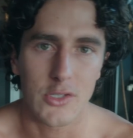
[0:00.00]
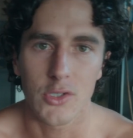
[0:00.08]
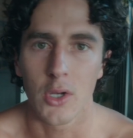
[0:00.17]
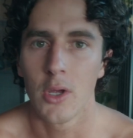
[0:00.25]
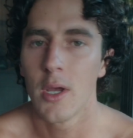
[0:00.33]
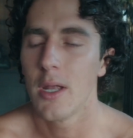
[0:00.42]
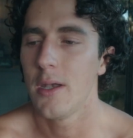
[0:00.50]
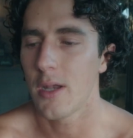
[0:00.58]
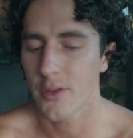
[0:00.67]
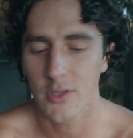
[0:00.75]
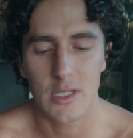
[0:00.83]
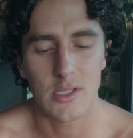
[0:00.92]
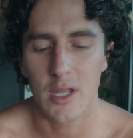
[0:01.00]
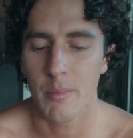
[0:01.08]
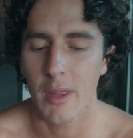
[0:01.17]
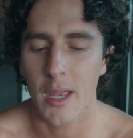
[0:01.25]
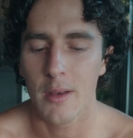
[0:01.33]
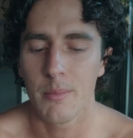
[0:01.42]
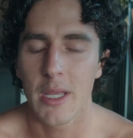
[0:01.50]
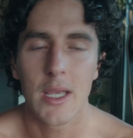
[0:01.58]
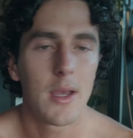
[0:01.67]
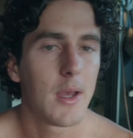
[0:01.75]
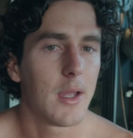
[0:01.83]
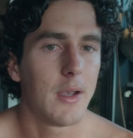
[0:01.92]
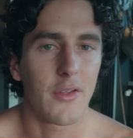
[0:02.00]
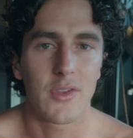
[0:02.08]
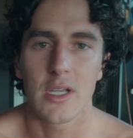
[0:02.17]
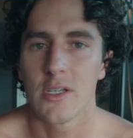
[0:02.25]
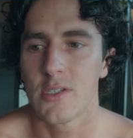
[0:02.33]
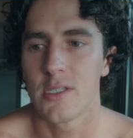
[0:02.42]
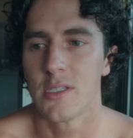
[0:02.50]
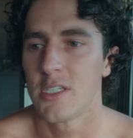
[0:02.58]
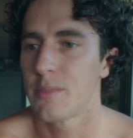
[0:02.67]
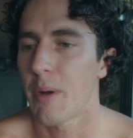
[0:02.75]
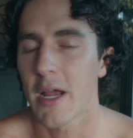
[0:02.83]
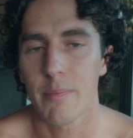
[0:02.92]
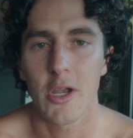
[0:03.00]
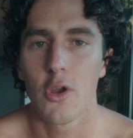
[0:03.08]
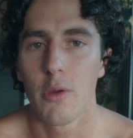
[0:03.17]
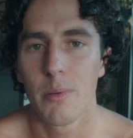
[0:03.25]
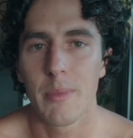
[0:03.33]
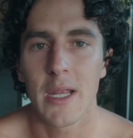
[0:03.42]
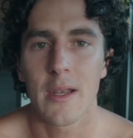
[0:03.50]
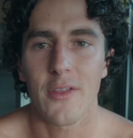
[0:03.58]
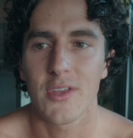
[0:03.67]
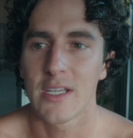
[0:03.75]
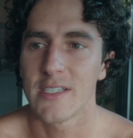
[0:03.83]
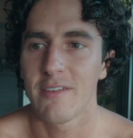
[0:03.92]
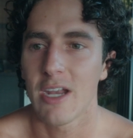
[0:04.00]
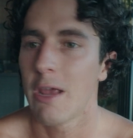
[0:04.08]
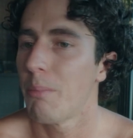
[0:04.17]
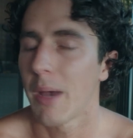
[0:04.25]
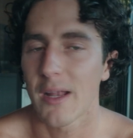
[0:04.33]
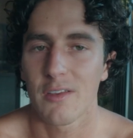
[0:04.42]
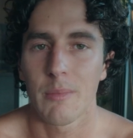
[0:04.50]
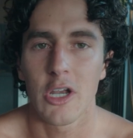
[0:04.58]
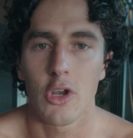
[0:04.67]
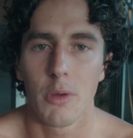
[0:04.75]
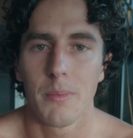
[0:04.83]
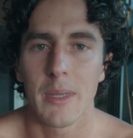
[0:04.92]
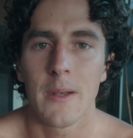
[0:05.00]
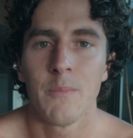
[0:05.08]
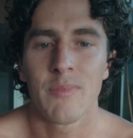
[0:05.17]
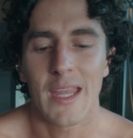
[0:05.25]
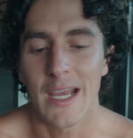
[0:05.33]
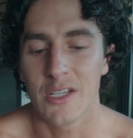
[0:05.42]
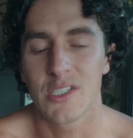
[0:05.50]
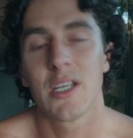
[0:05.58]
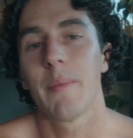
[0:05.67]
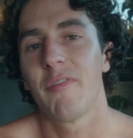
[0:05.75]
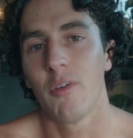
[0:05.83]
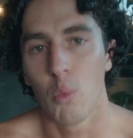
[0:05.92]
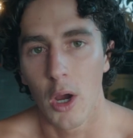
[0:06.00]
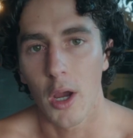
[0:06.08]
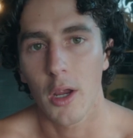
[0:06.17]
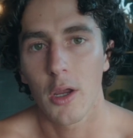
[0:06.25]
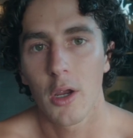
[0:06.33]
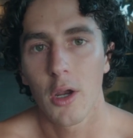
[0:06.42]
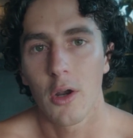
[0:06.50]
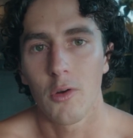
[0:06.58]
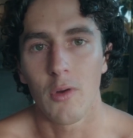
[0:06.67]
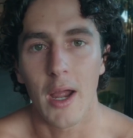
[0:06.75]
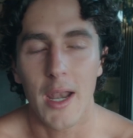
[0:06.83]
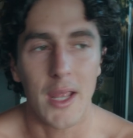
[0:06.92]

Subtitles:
So nothing has stimulated me, nothing has spiked my dopamine, nothing has even impacted my dopamine except for work, right?